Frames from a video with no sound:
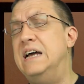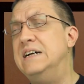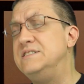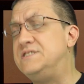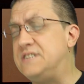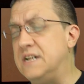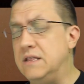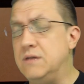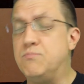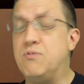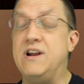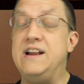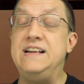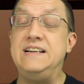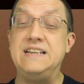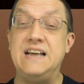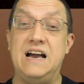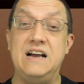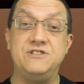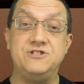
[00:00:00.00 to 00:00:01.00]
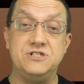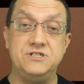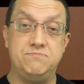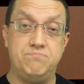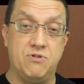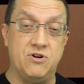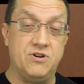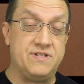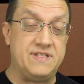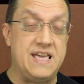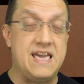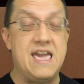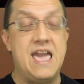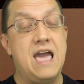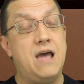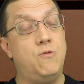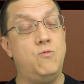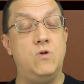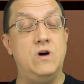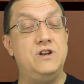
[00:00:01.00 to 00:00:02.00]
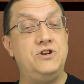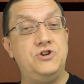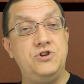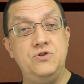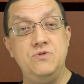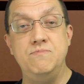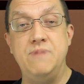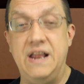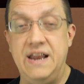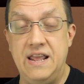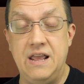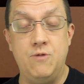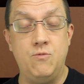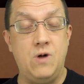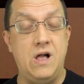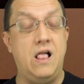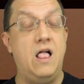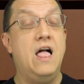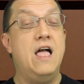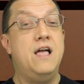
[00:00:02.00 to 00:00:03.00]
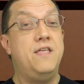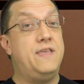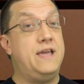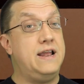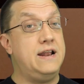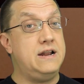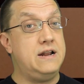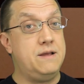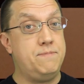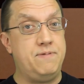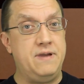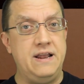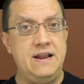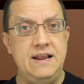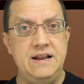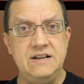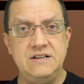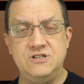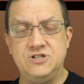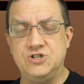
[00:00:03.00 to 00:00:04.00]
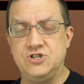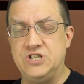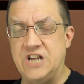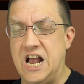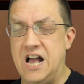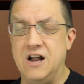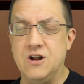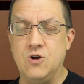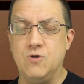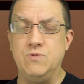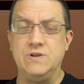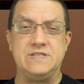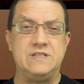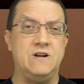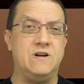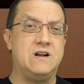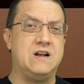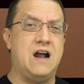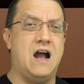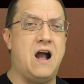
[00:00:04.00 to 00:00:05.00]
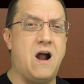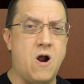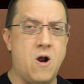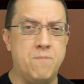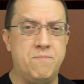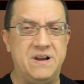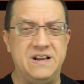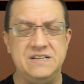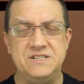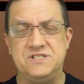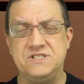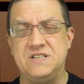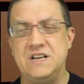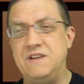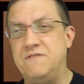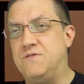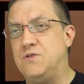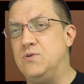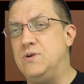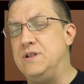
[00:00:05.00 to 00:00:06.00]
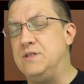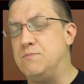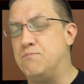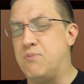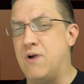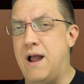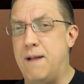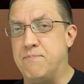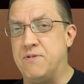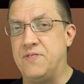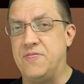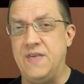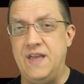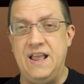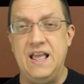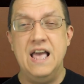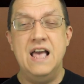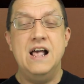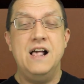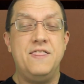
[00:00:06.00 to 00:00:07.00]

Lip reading: celebrating Tasha's birthday, had one too many, and well, they ended up hitting a jogger with their car, but instead of doing the proper thing,